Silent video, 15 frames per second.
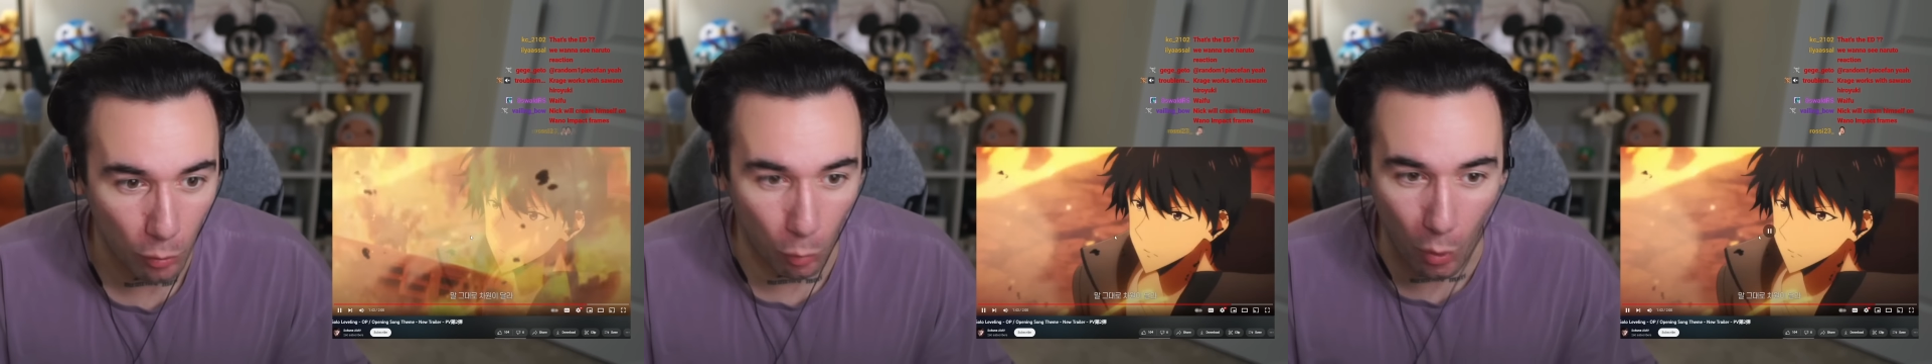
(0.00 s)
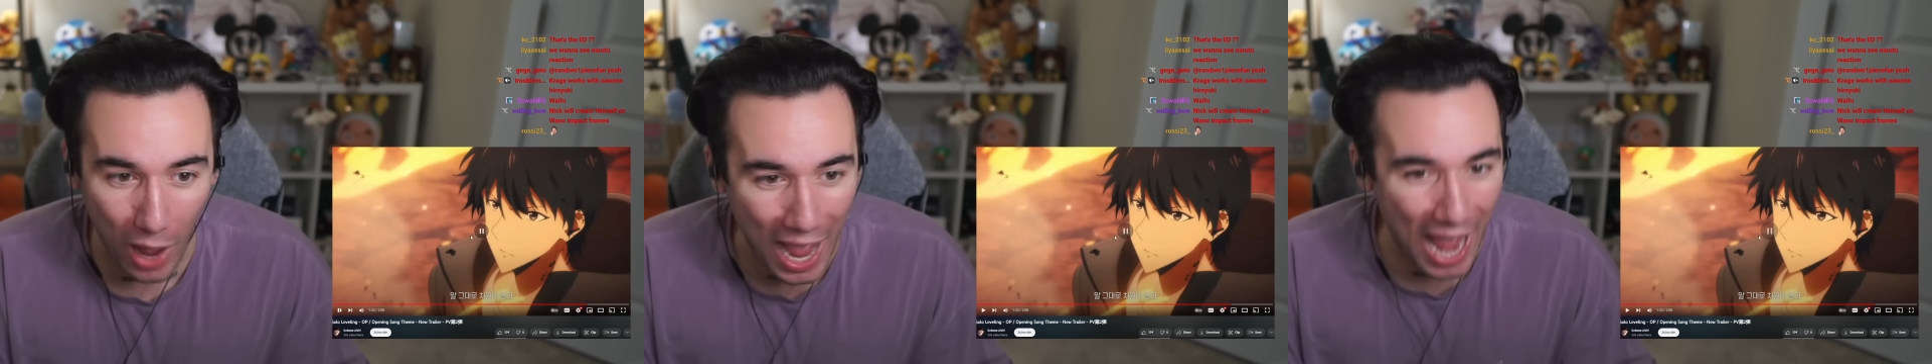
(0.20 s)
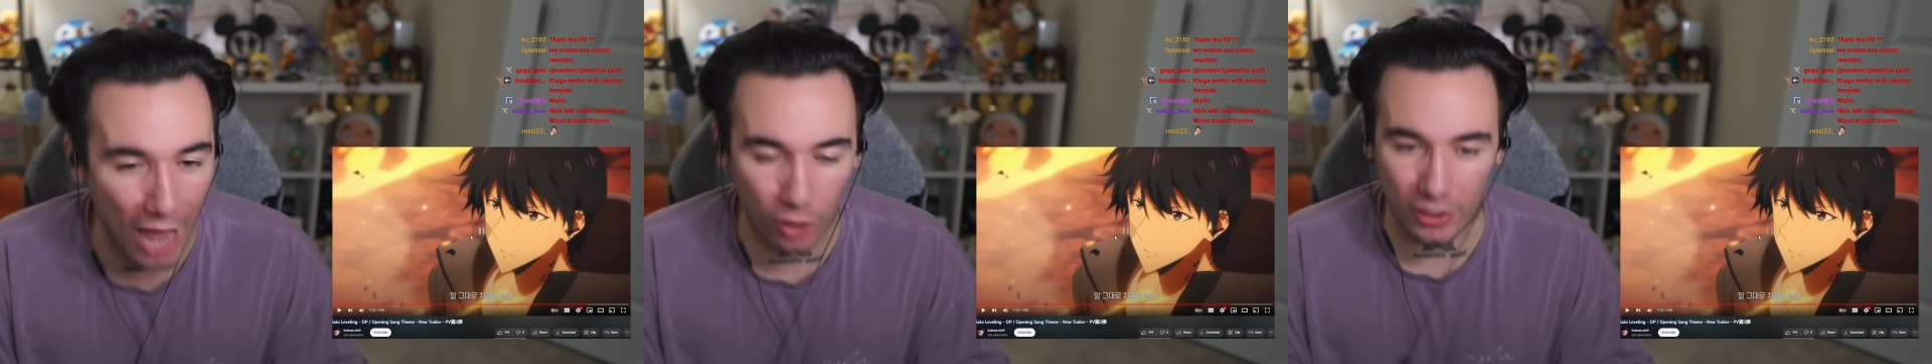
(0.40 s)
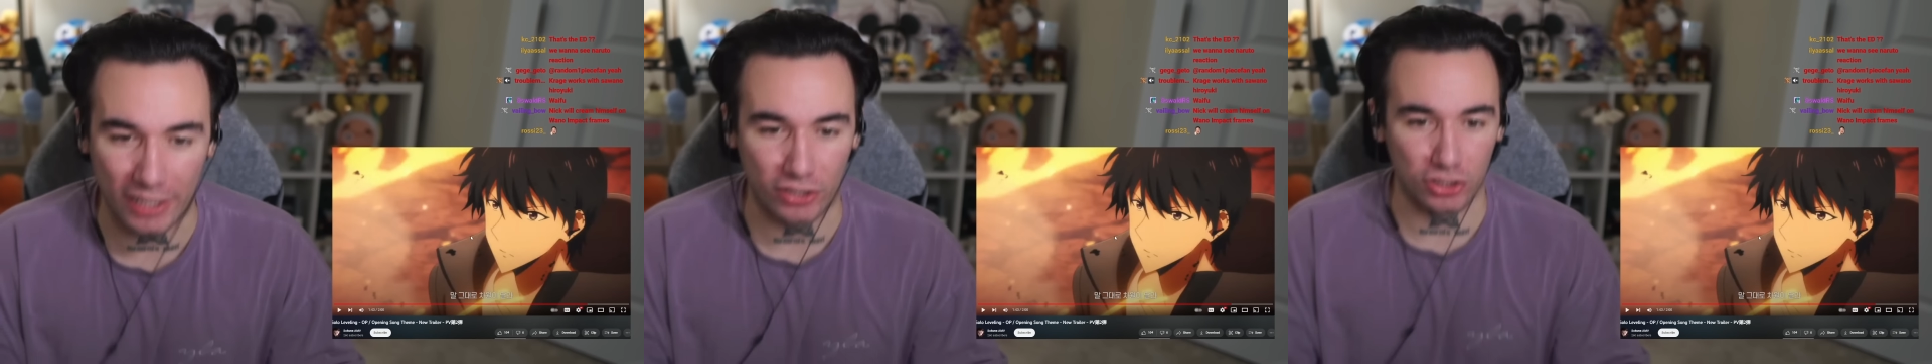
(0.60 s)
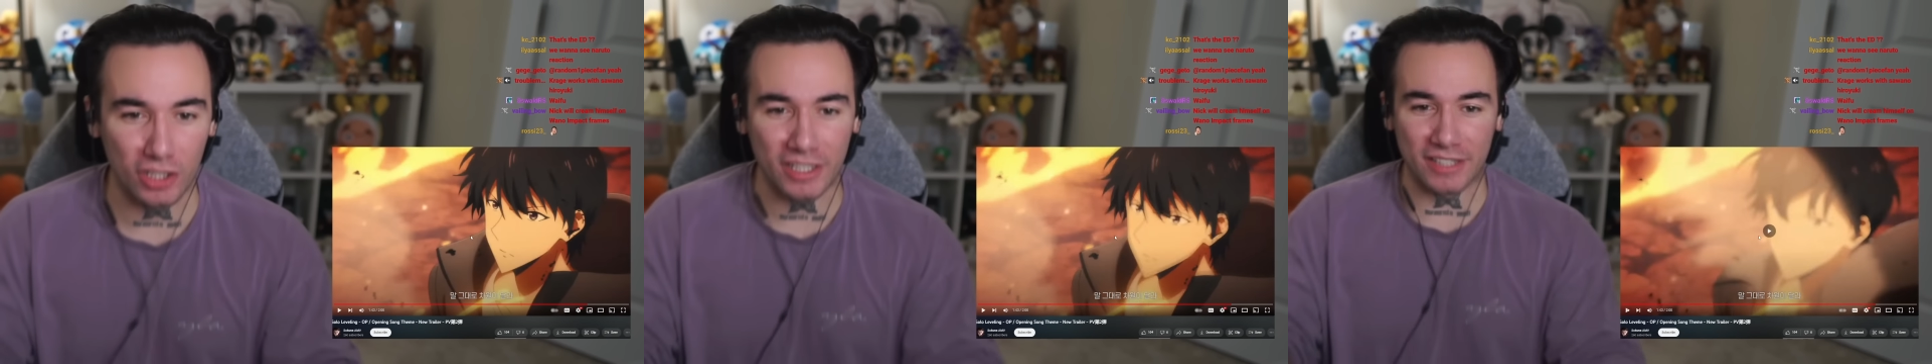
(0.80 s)
Wow,
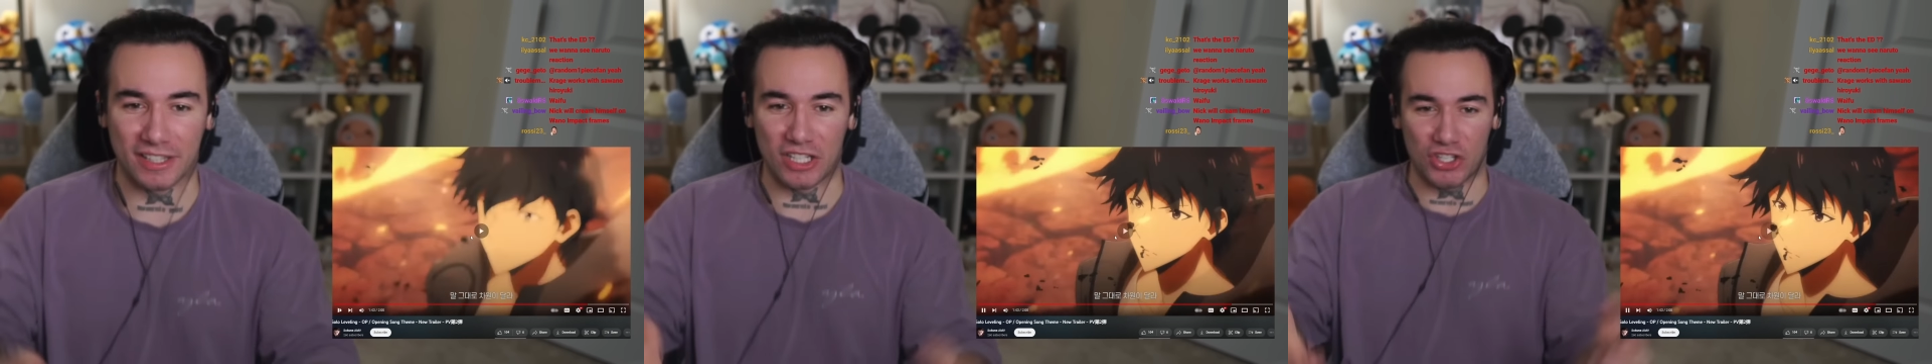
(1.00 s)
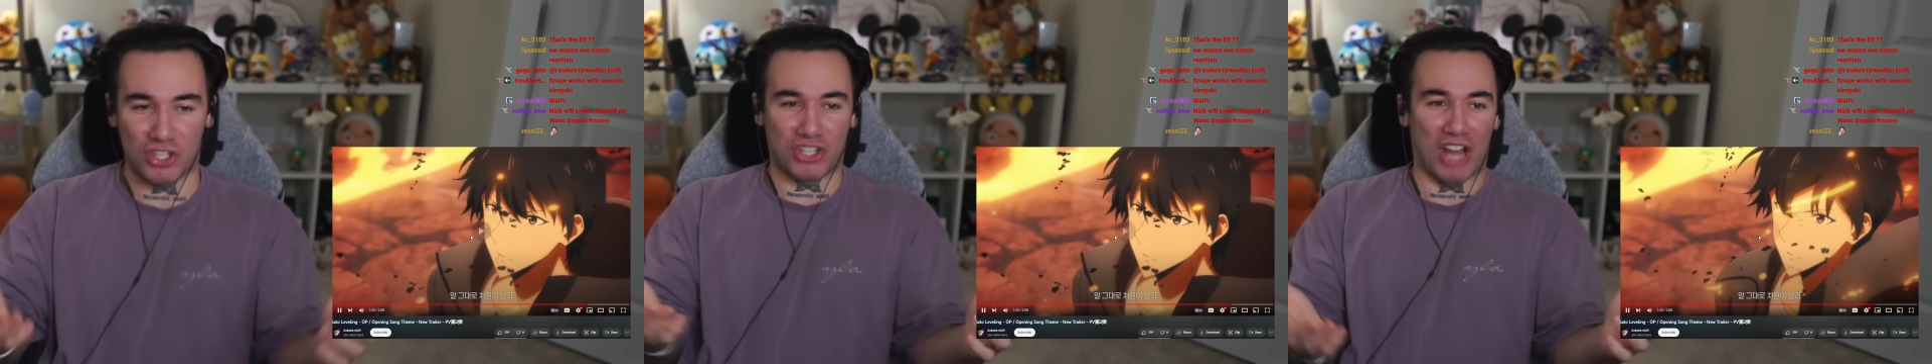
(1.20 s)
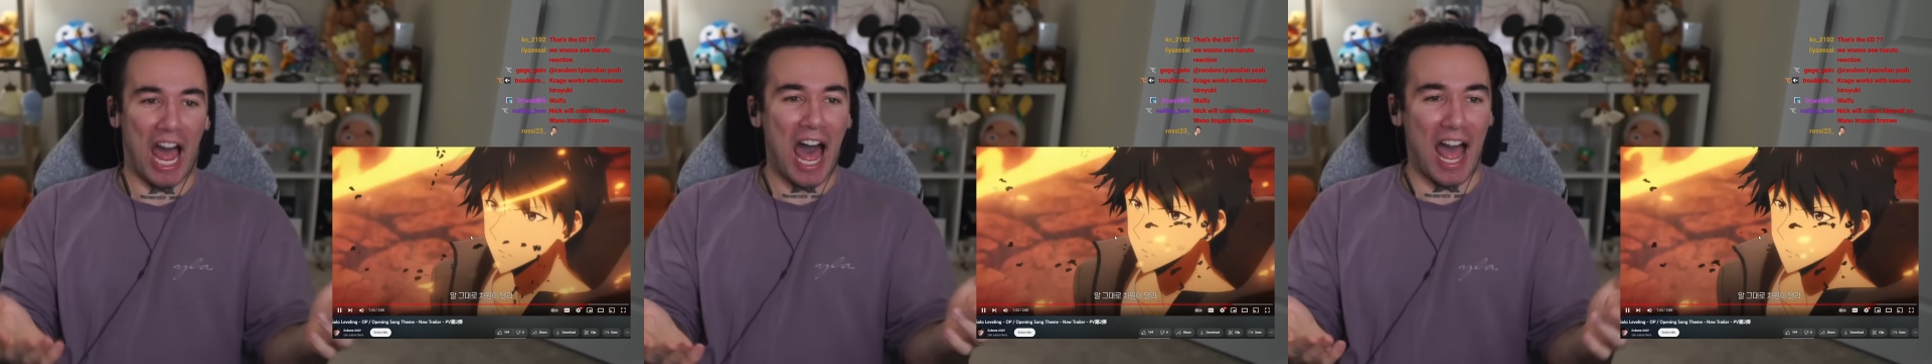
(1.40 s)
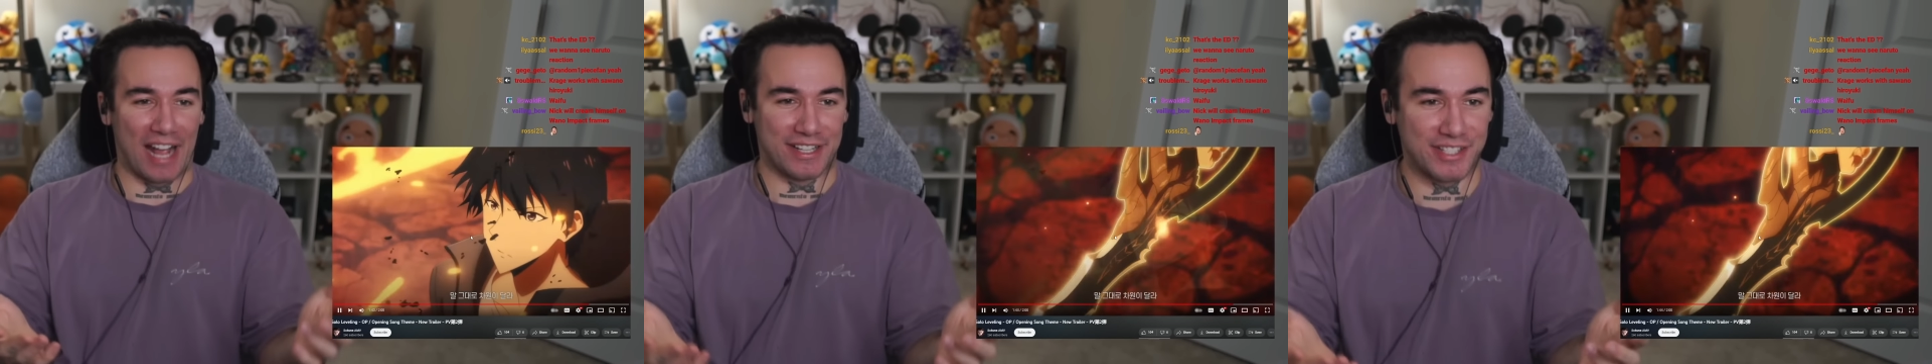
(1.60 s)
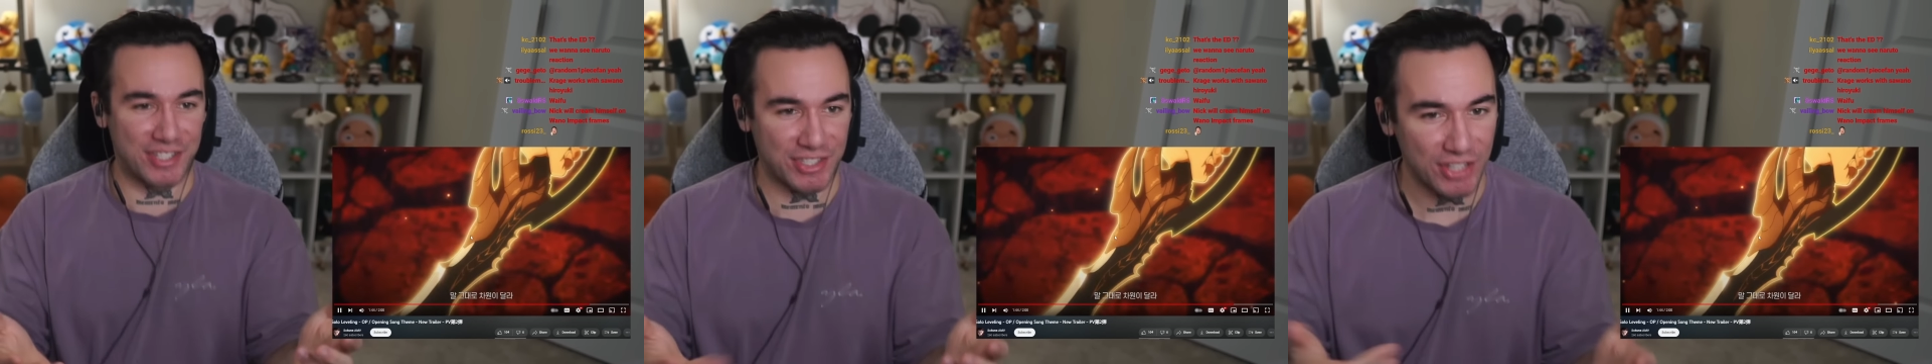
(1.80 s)
like, look at these
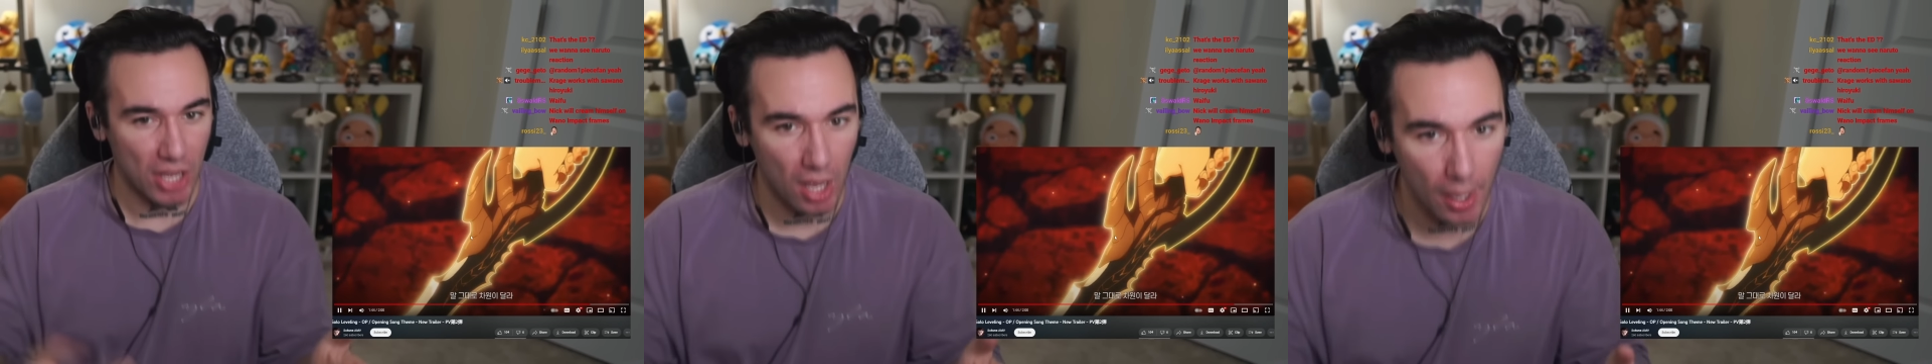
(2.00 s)
shots.